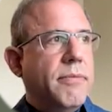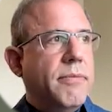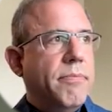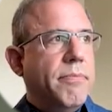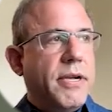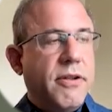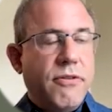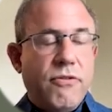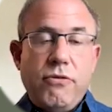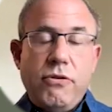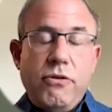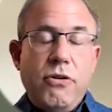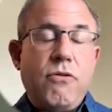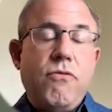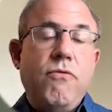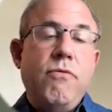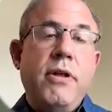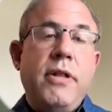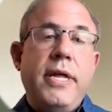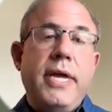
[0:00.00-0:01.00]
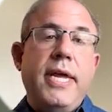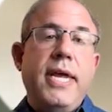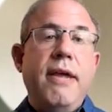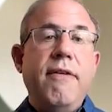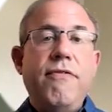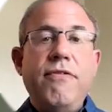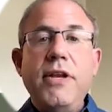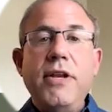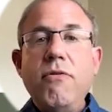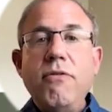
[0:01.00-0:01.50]
Because look, really,
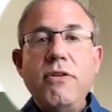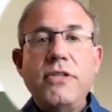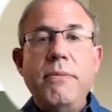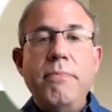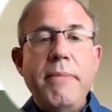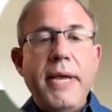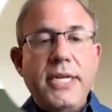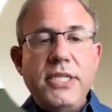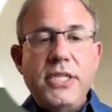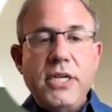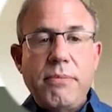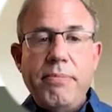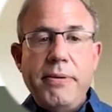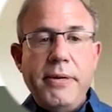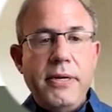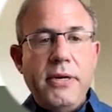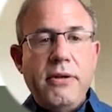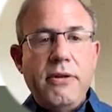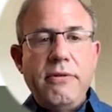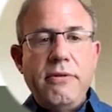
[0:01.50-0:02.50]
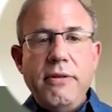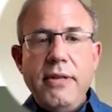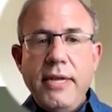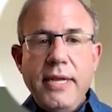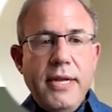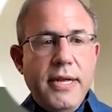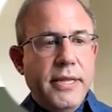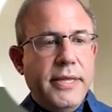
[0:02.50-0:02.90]
if there was a magic pill